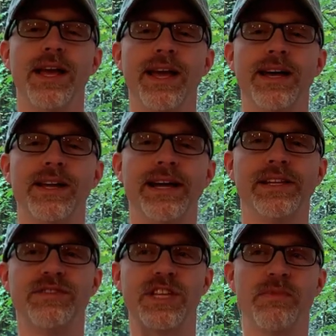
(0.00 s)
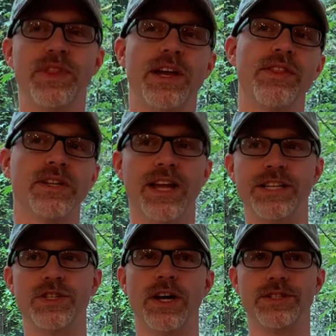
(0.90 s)
And I leave some of the other
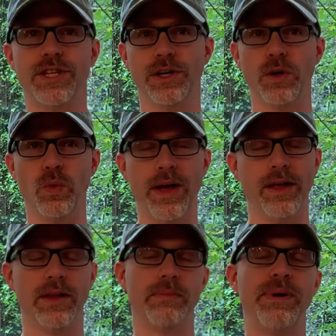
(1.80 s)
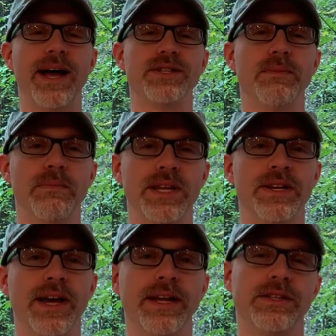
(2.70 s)
lights on till well past
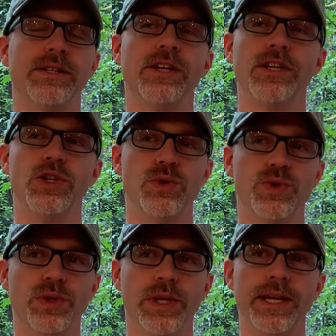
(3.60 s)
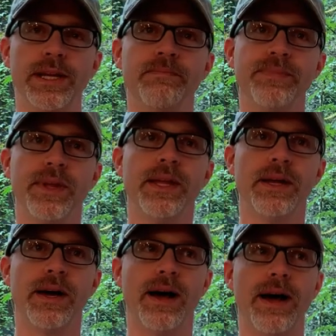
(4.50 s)
midnight, usually.
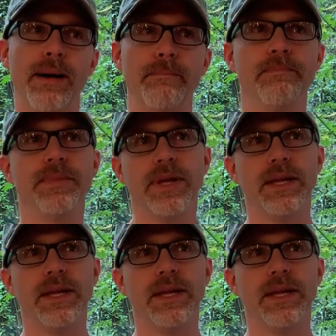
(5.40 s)
In